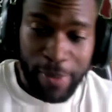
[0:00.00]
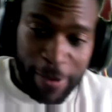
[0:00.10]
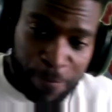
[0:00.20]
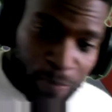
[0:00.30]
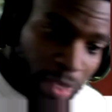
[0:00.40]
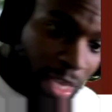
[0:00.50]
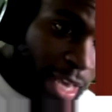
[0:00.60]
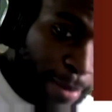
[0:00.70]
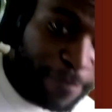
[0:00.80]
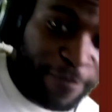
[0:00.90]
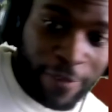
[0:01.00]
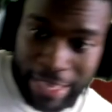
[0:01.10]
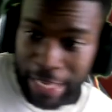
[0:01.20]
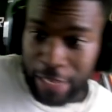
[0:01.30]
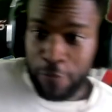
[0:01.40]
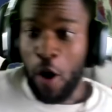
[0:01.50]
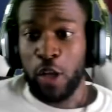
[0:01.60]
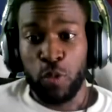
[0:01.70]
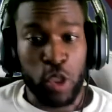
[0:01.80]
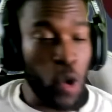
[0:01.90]
bit and like, as far
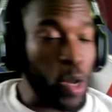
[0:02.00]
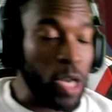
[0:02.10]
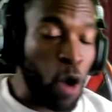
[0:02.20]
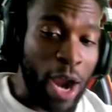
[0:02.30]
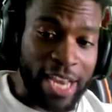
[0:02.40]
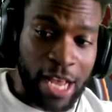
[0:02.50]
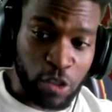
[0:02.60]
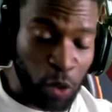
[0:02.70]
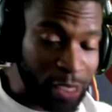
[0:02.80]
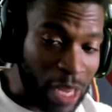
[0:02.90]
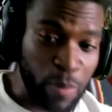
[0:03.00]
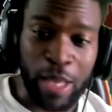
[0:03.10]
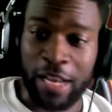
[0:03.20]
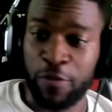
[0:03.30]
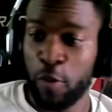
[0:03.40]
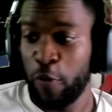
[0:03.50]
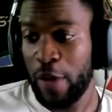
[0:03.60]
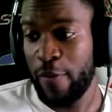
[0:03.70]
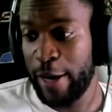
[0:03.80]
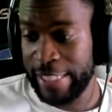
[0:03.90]
as what's going on right now. So real quick, people like this video before they
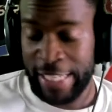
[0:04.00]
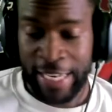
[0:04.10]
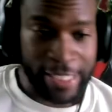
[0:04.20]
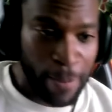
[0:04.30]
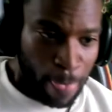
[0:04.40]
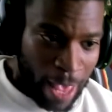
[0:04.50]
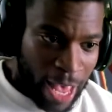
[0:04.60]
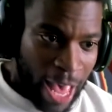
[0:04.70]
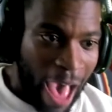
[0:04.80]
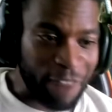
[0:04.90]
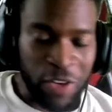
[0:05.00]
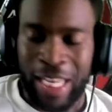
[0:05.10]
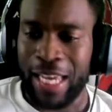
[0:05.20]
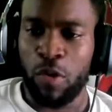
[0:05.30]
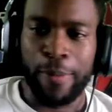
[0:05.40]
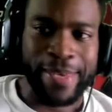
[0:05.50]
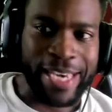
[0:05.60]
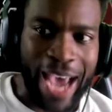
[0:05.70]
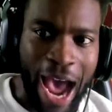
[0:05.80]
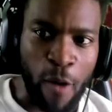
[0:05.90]
even heard the sentence. I feel like it would be
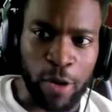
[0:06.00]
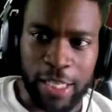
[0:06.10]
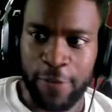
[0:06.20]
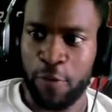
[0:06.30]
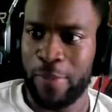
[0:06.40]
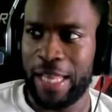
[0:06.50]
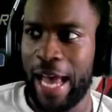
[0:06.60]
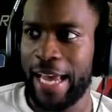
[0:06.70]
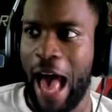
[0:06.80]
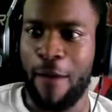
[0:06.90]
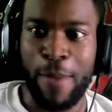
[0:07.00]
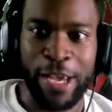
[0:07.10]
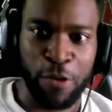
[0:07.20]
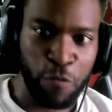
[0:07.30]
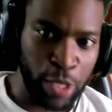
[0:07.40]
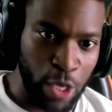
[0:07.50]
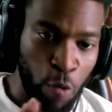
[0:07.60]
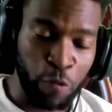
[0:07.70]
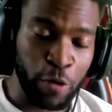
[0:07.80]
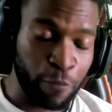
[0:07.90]
cowardly for me. Like, I made a video
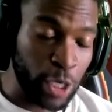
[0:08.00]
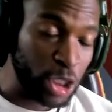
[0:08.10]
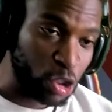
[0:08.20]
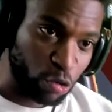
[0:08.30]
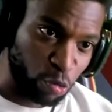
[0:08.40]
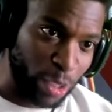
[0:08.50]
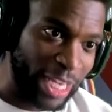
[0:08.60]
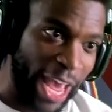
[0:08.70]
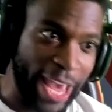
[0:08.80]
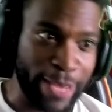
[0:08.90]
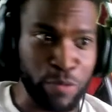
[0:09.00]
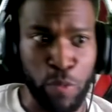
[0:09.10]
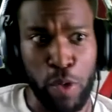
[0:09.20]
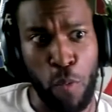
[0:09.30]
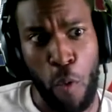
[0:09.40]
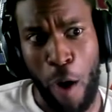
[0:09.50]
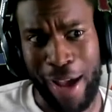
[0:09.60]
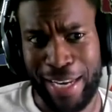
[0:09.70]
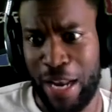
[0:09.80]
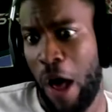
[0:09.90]
for the first three games we
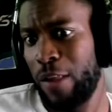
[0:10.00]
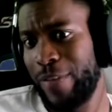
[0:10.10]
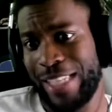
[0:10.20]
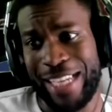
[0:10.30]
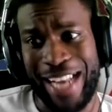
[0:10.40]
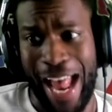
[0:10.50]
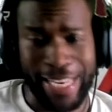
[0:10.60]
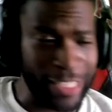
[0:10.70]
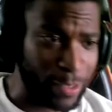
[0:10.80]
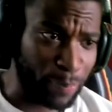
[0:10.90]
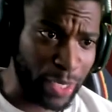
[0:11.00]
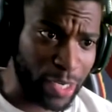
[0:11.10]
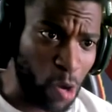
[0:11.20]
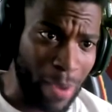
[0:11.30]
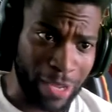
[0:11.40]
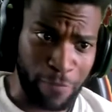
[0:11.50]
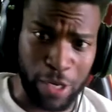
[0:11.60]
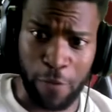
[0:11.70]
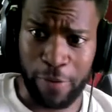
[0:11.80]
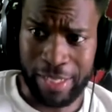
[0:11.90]
won, and then all of a sudden I disappeared. Don't make a
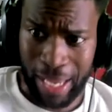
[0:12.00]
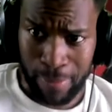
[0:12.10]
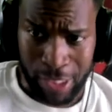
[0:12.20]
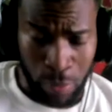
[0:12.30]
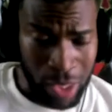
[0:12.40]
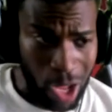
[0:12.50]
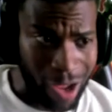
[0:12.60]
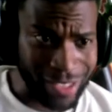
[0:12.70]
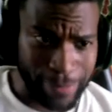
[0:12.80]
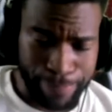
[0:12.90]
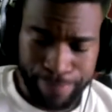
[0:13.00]
video for this game. Listen, we lost.